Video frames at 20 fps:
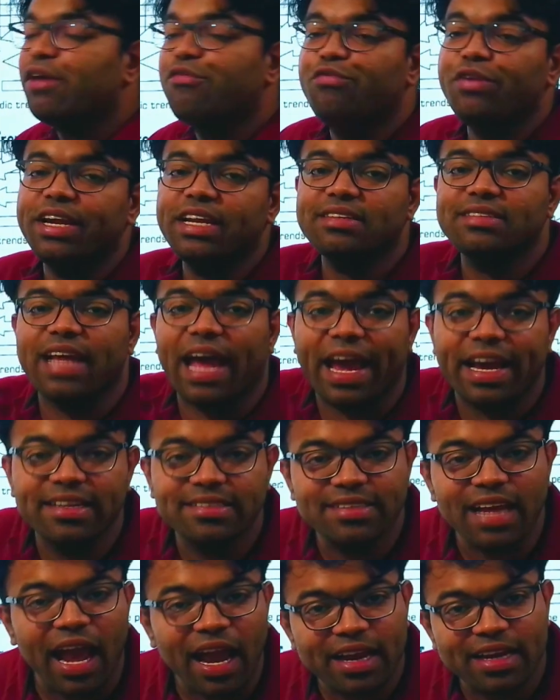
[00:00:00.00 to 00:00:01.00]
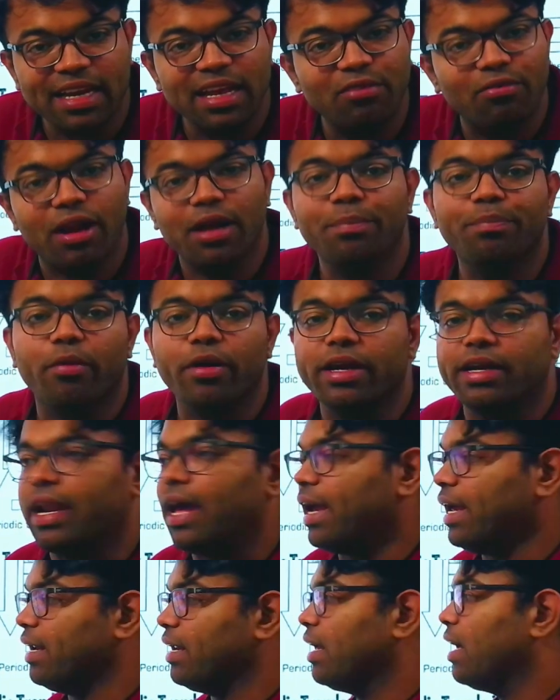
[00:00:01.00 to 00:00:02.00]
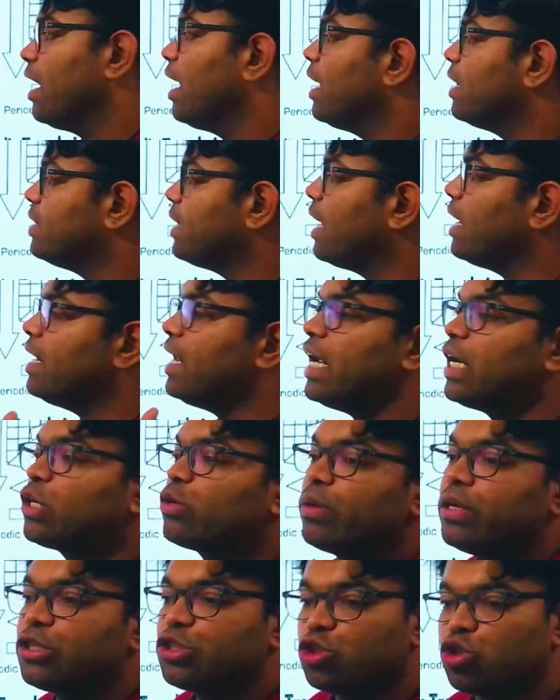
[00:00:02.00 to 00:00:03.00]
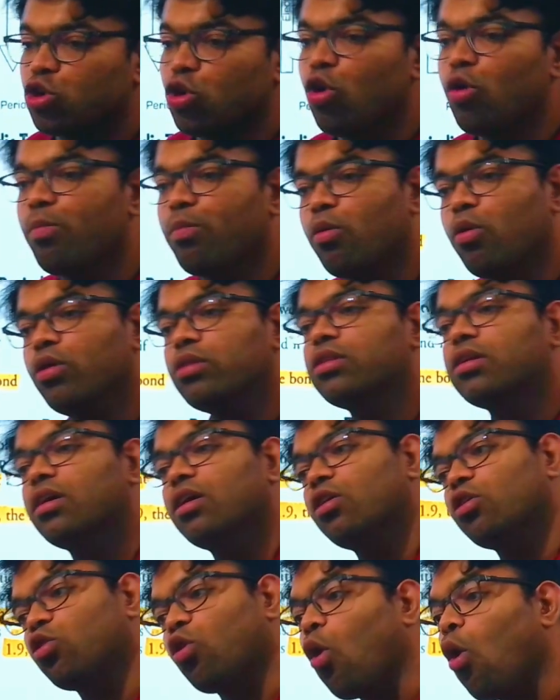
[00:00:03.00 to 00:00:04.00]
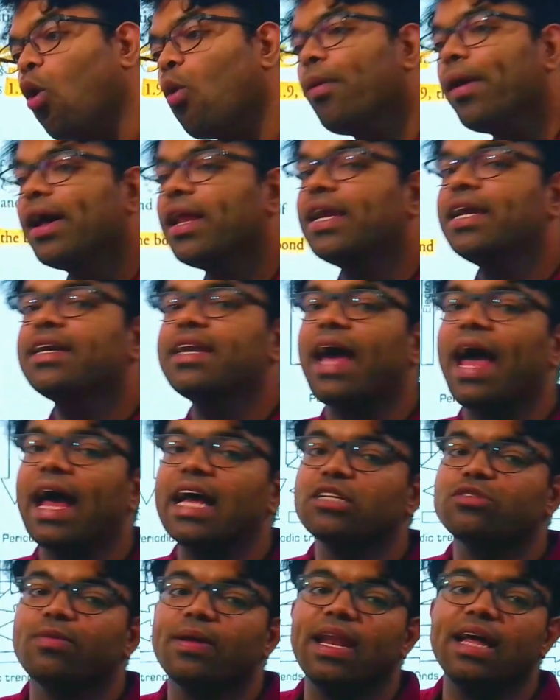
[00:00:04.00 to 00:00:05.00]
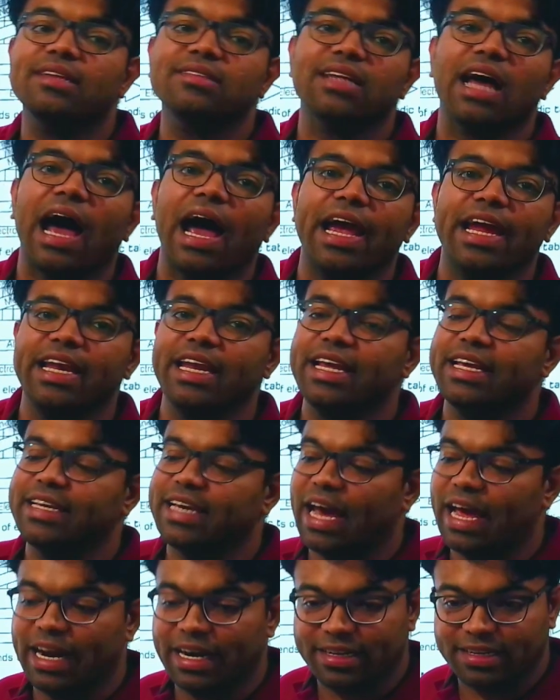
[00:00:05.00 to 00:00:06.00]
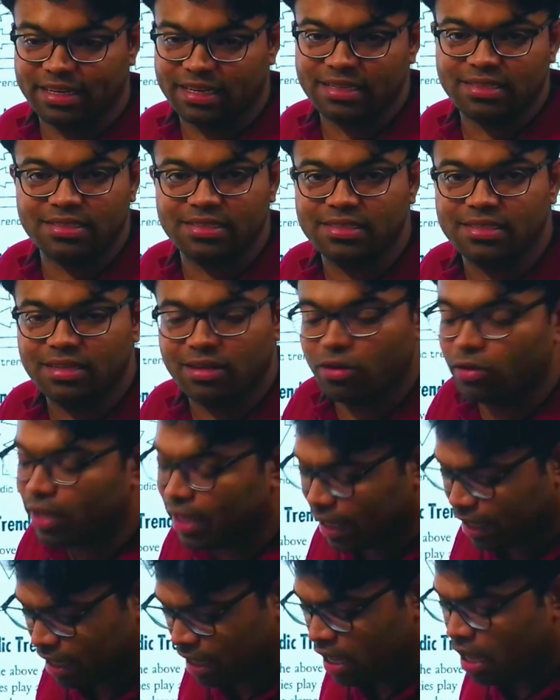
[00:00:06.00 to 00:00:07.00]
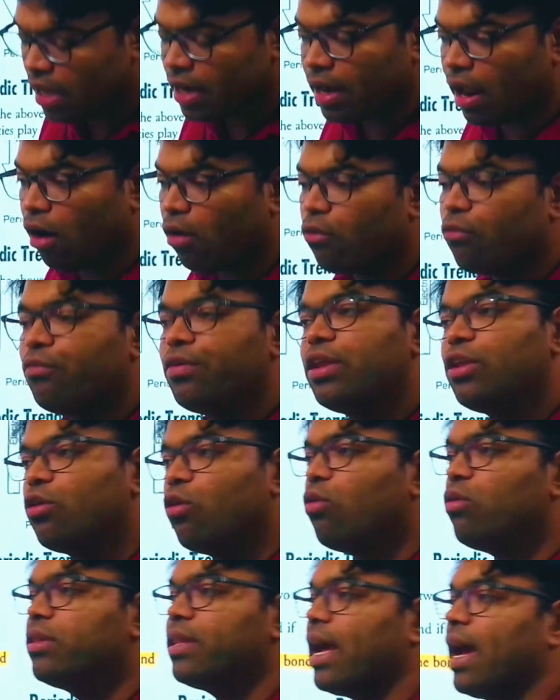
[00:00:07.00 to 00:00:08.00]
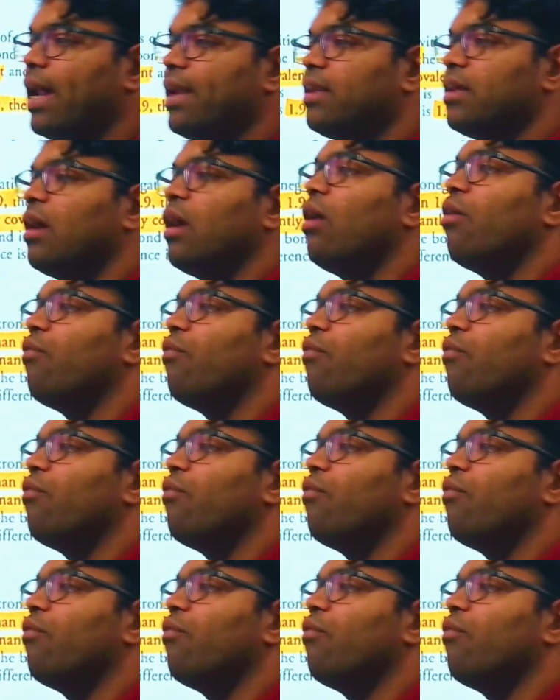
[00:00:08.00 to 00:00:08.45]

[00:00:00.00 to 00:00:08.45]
If it is exactly 1.9, then it will show both covalent as well as ionic characters. Okay, now we know that